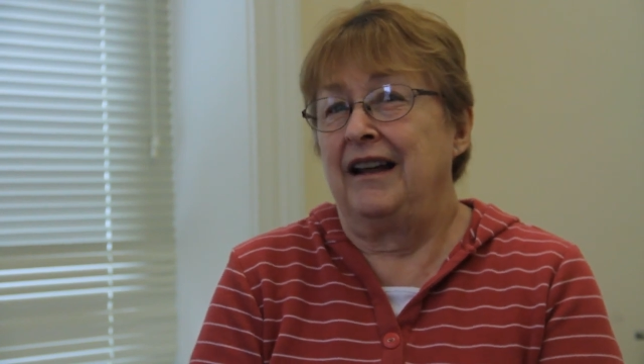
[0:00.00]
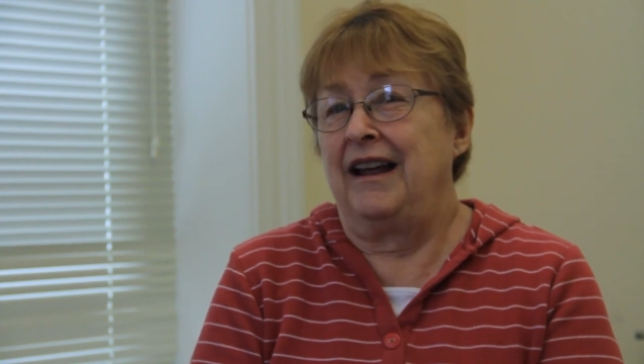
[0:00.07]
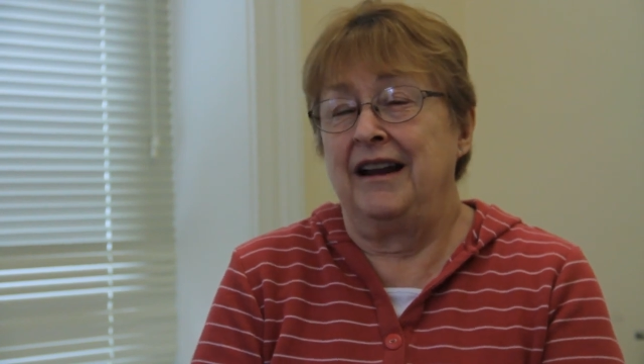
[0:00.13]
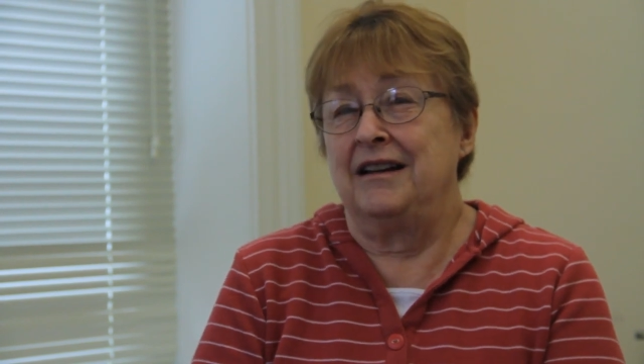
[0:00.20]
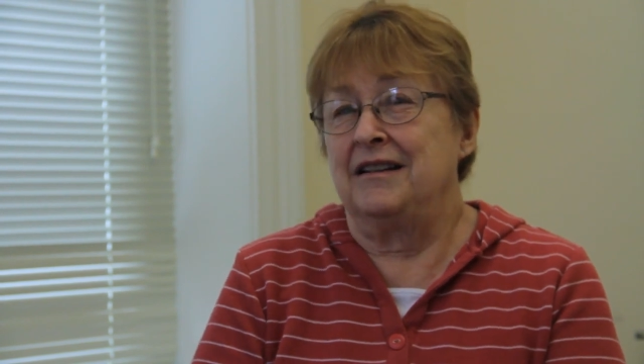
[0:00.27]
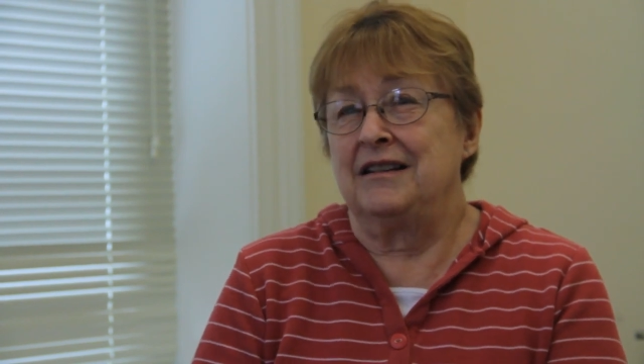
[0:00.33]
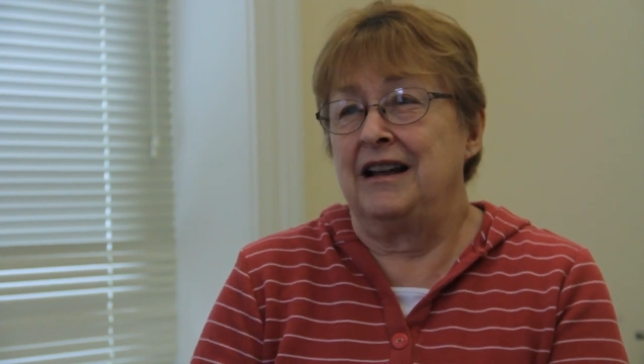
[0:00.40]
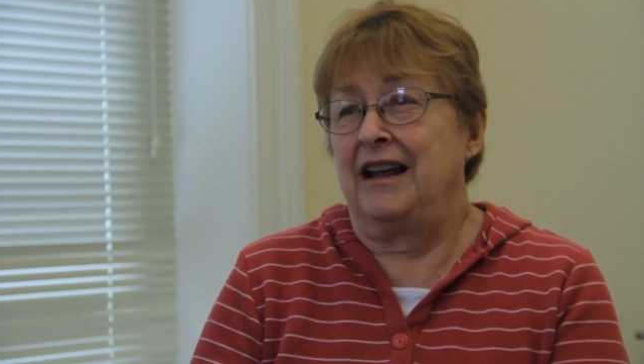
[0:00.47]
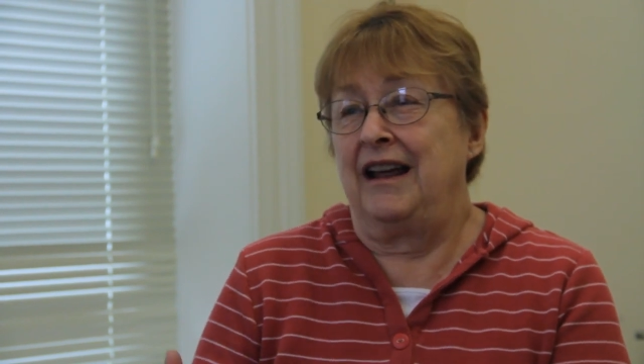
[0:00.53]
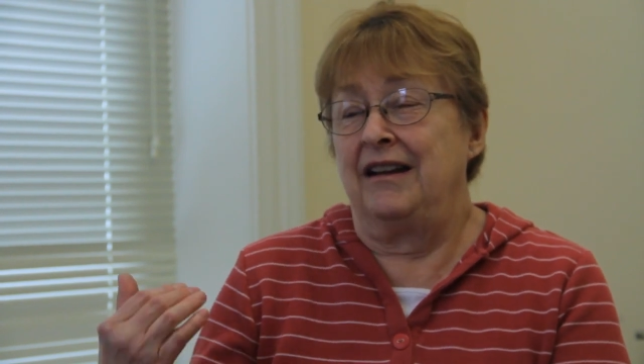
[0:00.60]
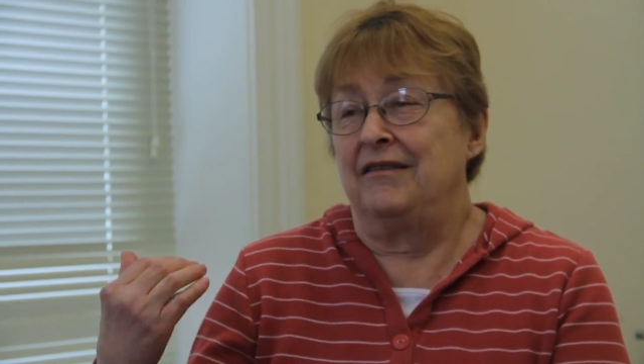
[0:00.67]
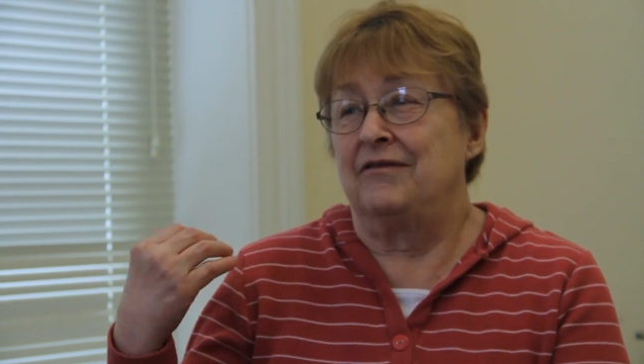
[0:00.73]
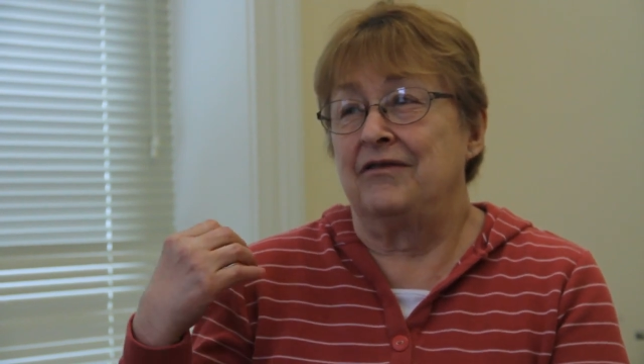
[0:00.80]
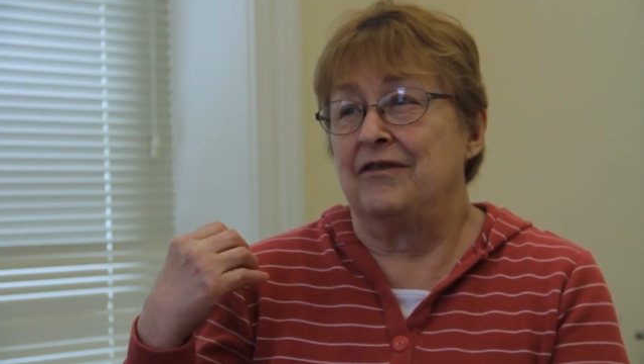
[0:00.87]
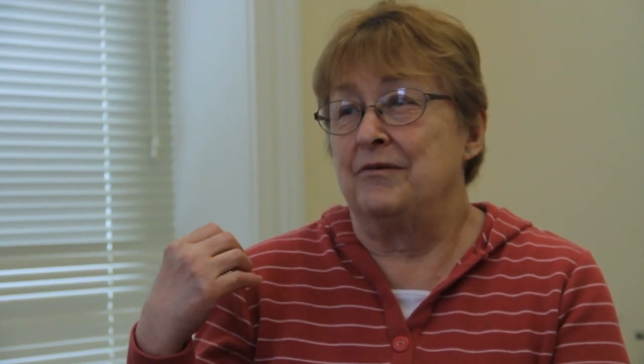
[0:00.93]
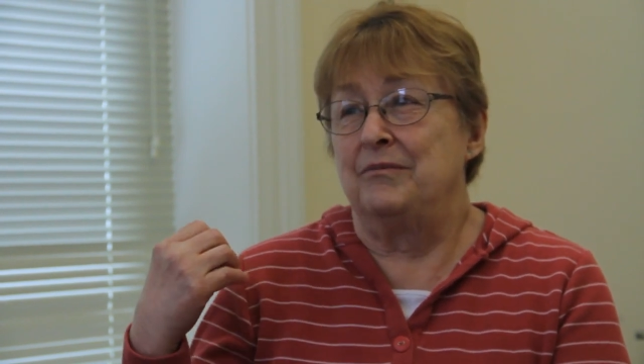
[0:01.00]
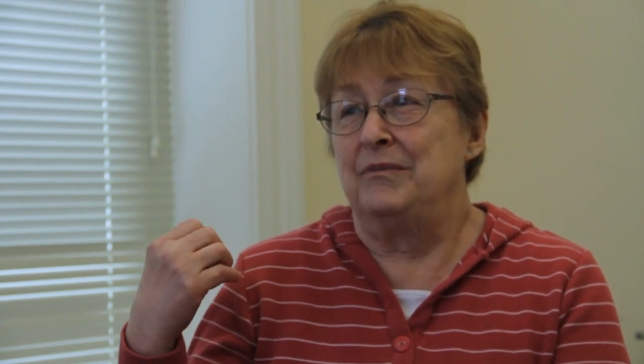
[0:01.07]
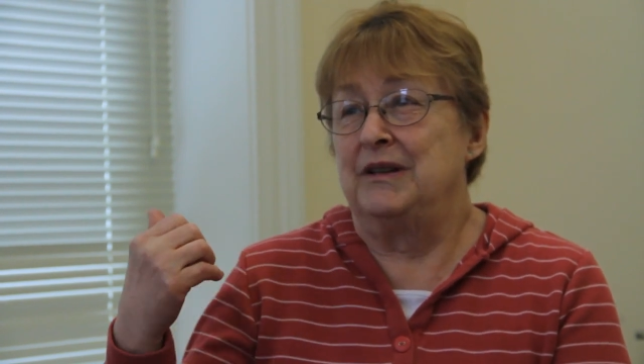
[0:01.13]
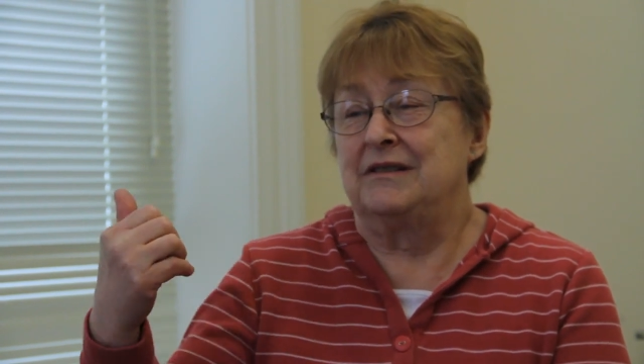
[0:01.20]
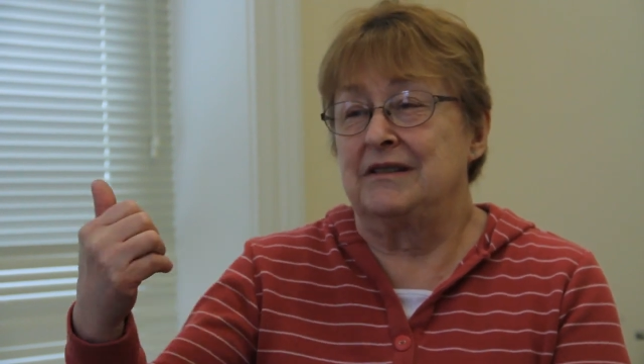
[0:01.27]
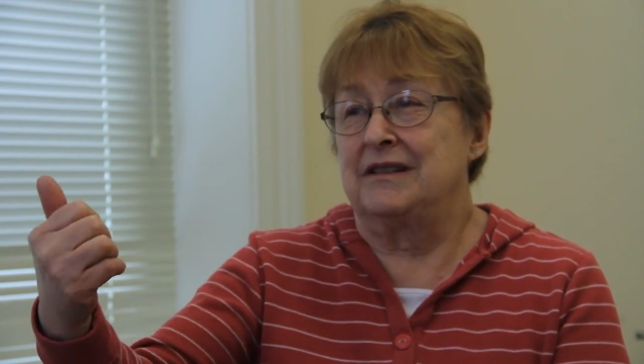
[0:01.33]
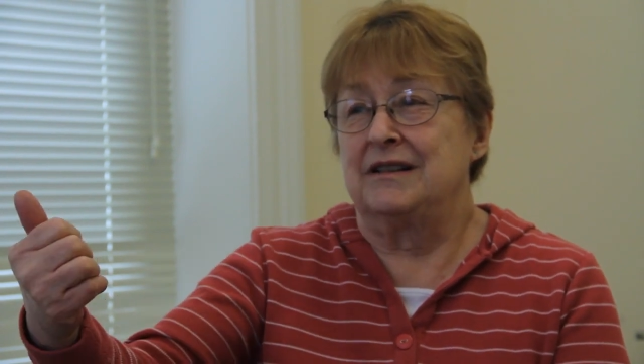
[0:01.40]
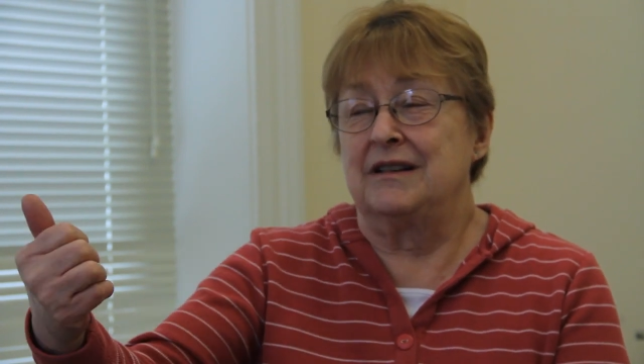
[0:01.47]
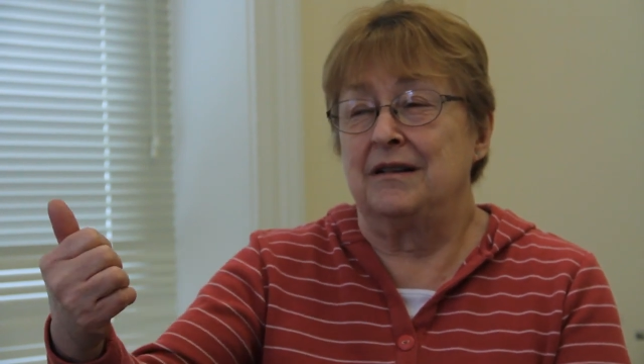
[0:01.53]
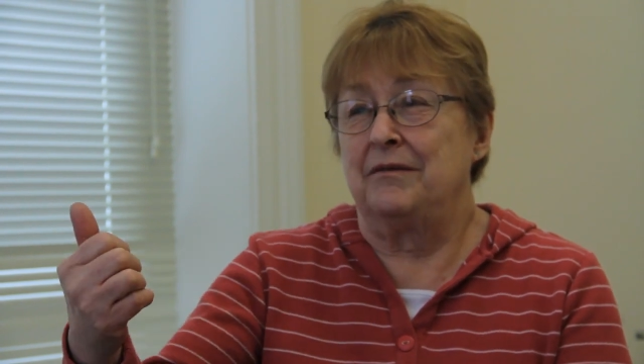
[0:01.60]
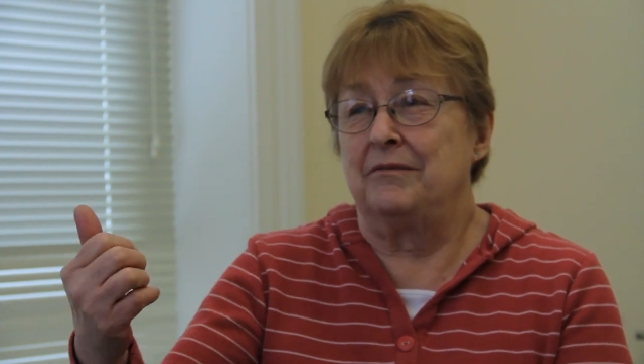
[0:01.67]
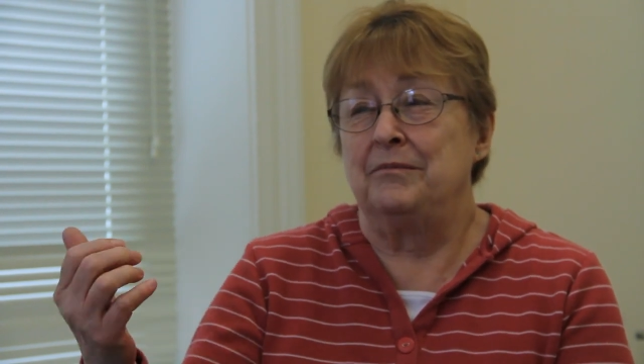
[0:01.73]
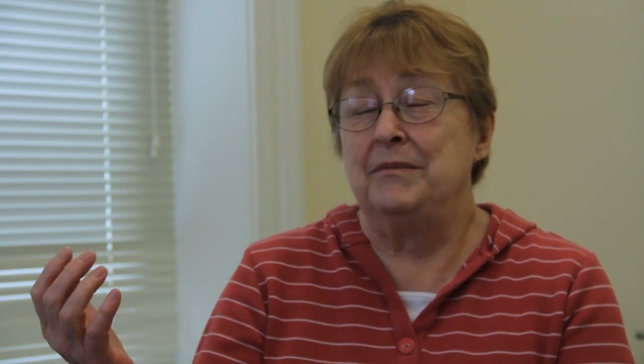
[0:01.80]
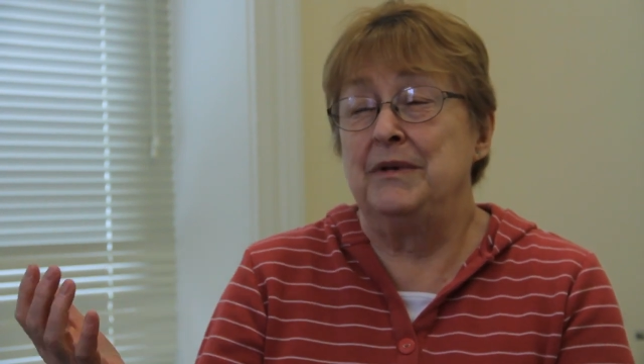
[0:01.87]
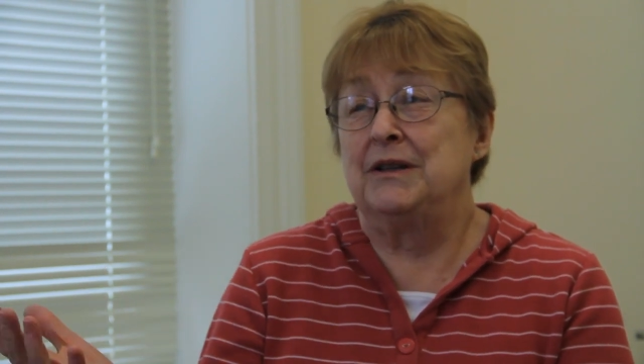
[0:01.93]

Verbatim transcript: And, and from Milton,